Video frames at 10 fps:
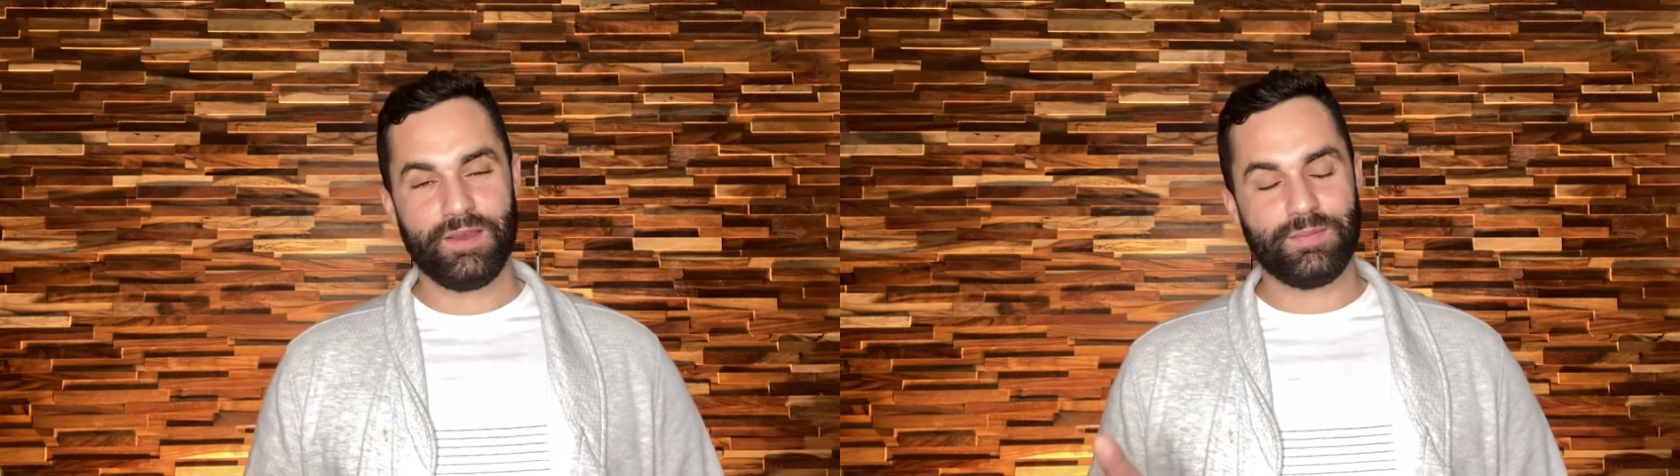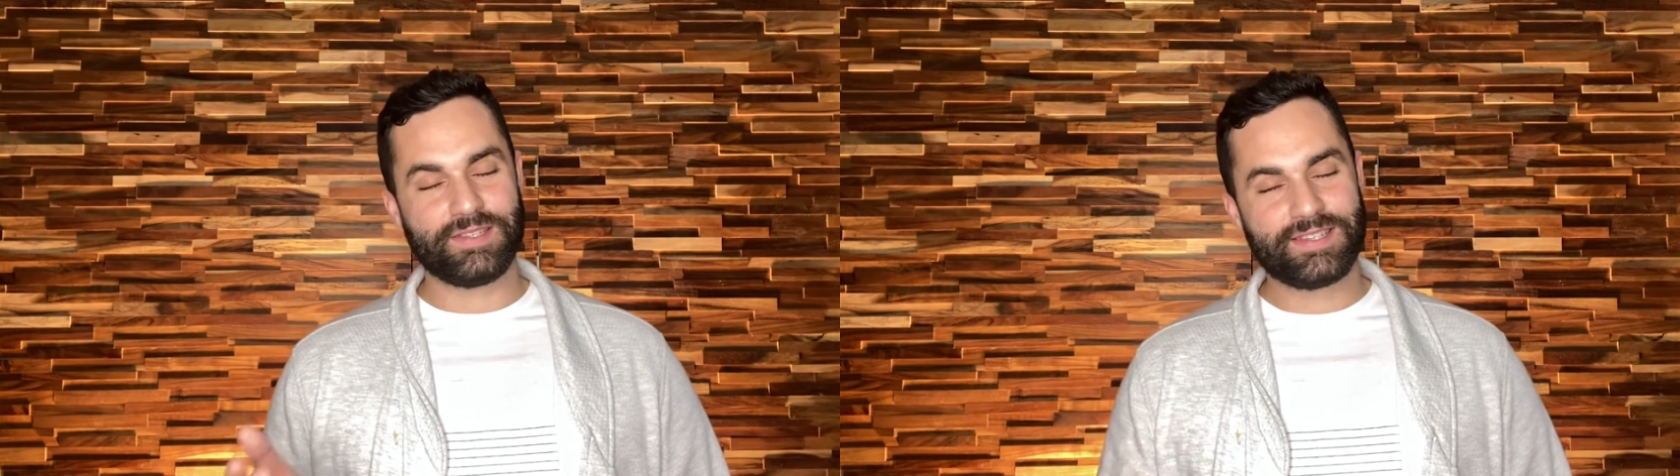
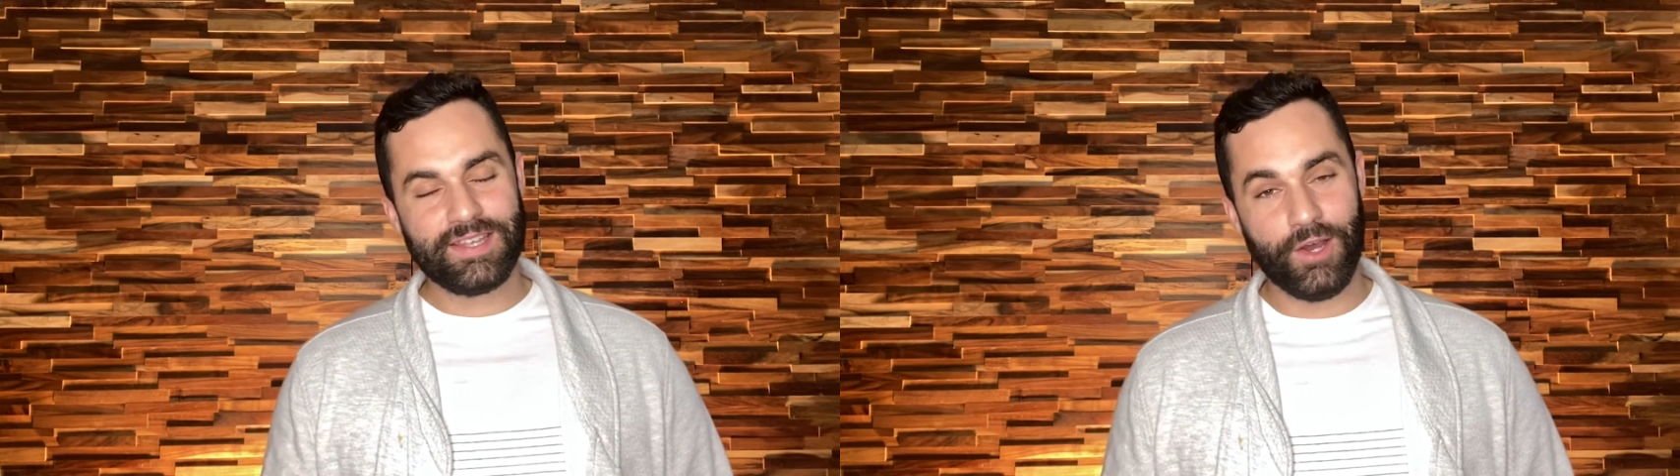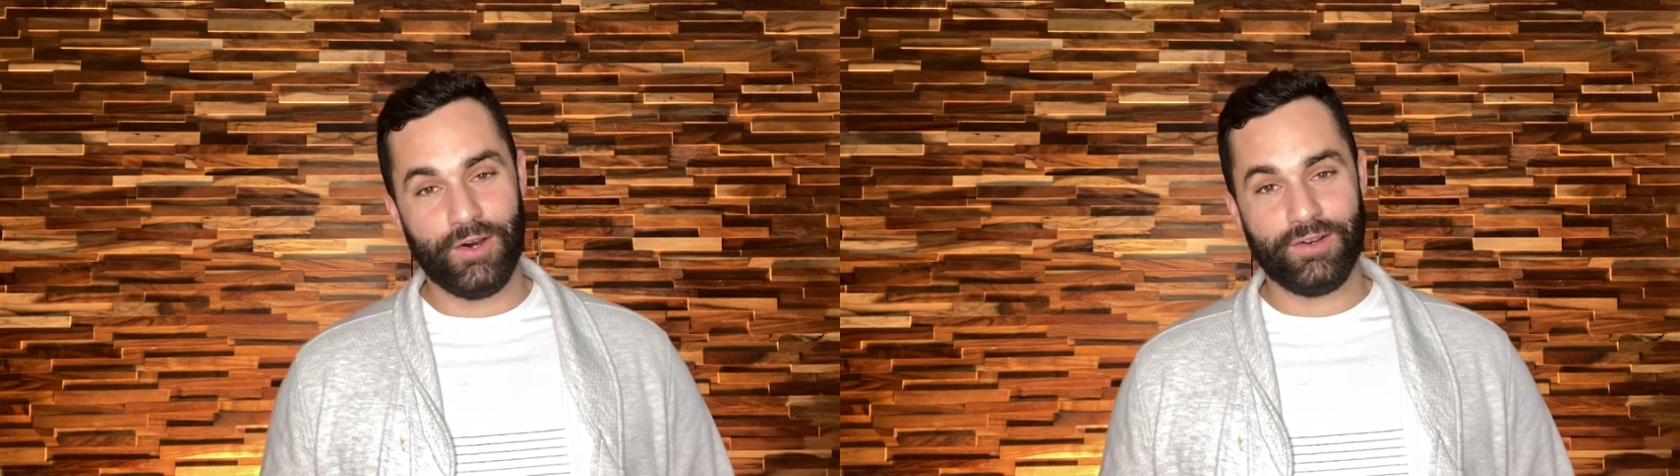But
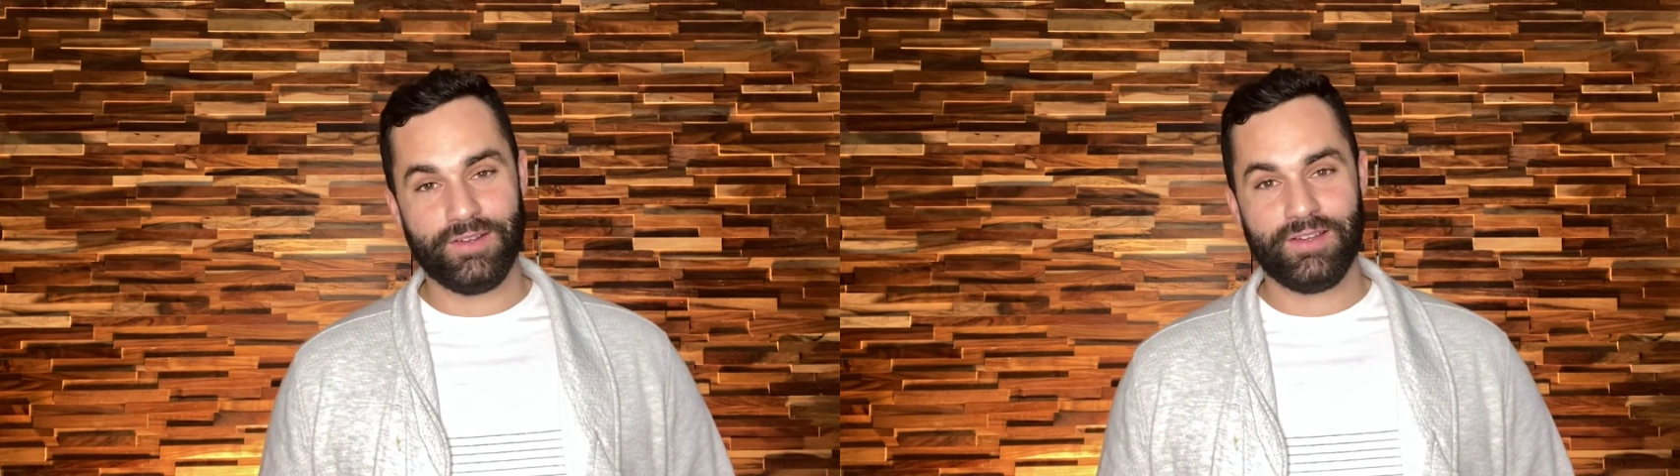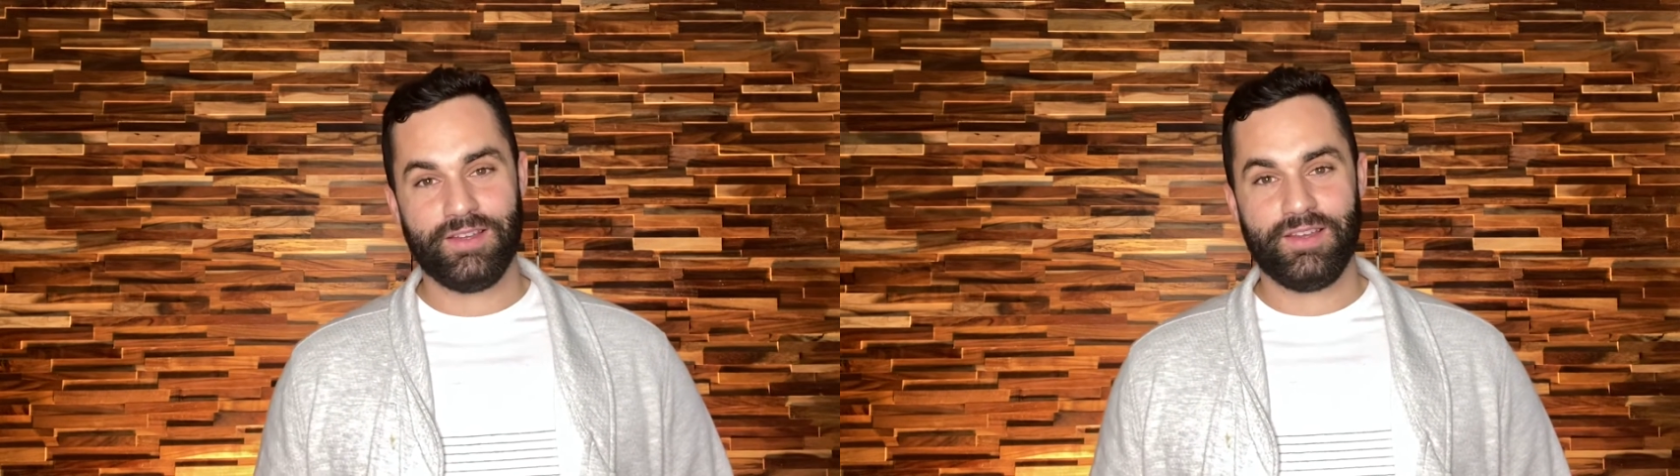still,
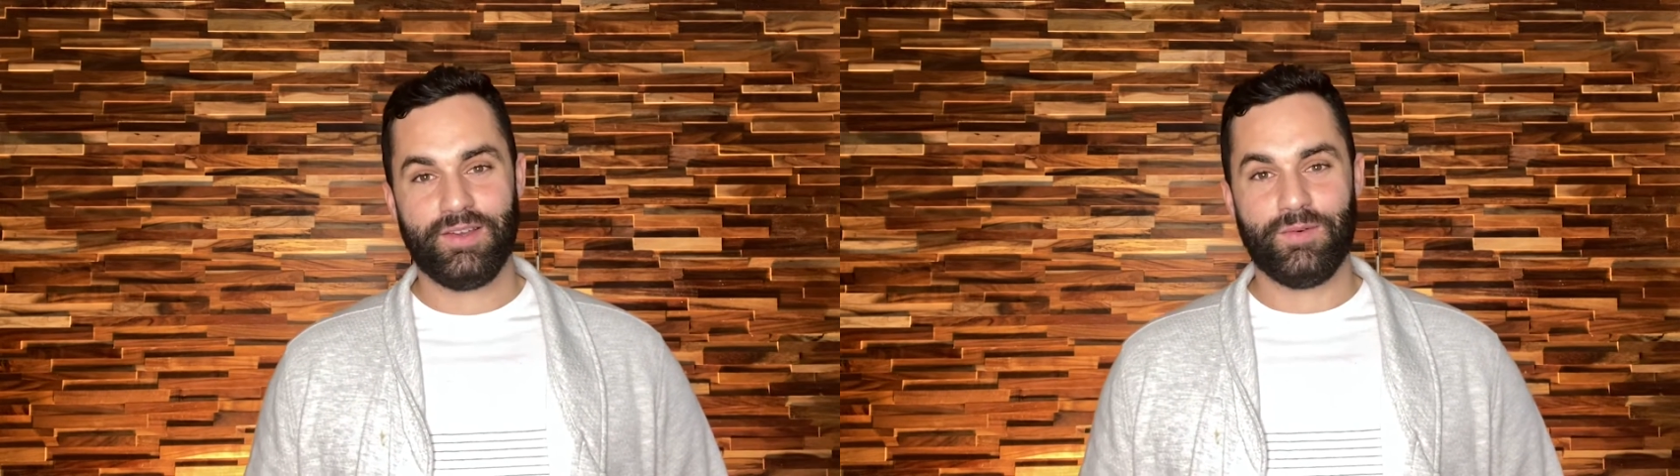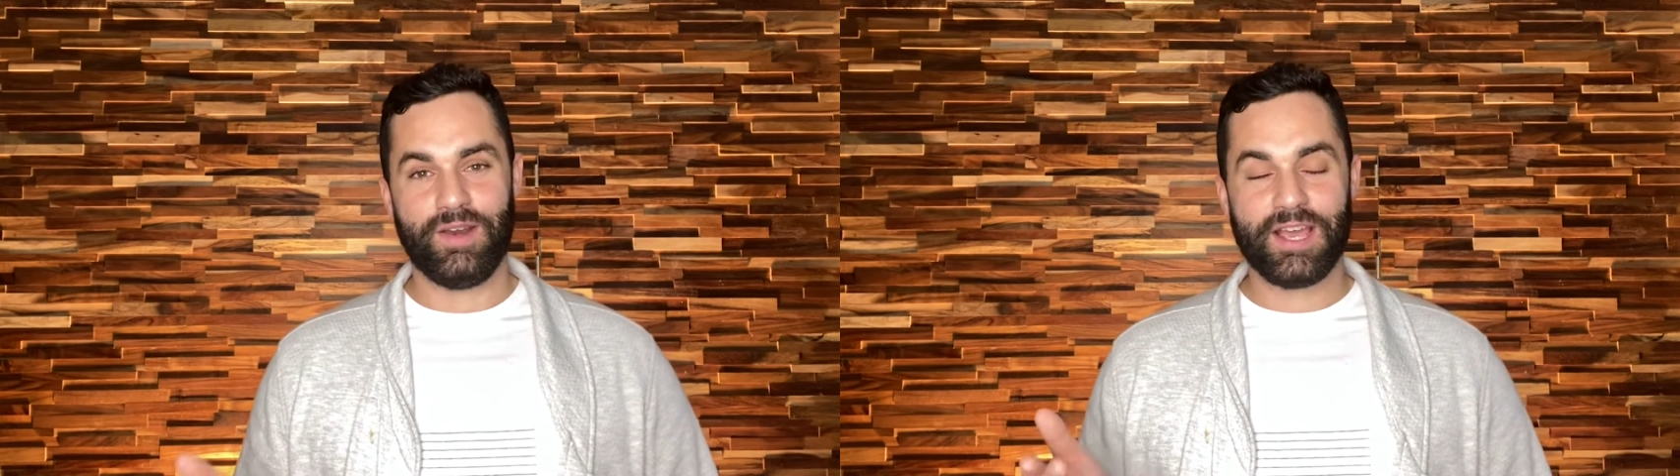when